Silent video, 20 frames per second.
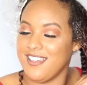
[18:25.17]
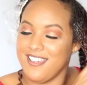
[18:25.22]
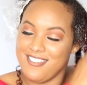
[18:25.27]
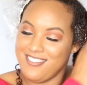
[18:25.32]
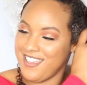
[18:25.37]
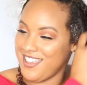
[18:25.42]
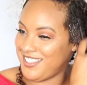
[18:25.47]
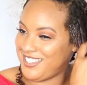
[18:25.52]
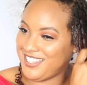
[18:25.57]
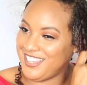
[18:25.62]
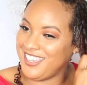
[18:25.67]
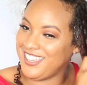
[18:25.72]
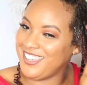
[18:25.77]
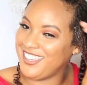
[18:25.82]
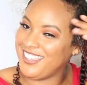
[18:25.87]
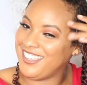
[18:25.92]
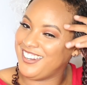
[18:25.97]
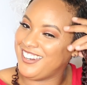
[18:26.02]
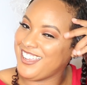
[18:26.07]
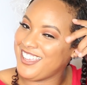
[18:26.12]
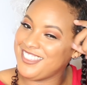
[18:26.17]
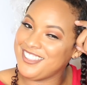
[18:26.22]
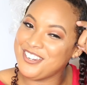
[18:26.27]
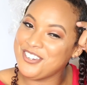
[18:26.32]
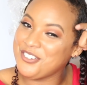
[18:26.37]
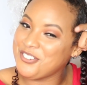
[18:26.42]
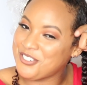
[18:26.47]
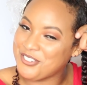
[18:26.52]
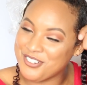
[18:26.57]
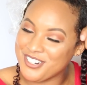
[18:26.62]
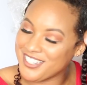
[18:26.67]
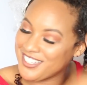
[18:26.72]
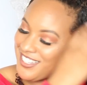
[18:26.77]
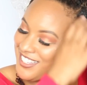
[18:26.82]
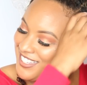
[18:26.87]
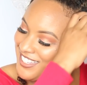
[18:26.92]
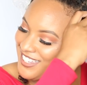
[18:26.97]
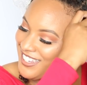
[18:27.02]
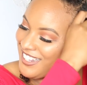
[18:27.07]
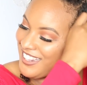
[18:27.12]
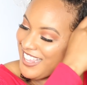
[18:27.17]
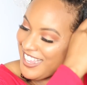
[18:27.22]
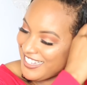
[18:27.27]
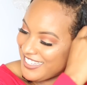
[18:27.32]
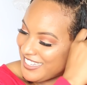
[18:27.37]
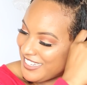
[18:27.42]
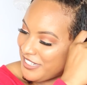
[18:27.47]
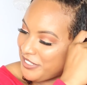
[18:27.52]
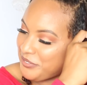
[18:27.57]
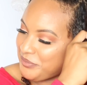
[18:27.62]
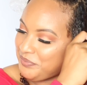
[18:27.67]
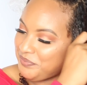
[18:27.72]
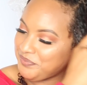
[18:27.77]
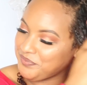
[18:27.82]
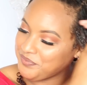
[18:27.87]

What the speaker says: and that's it, and the nutrients, and that's it.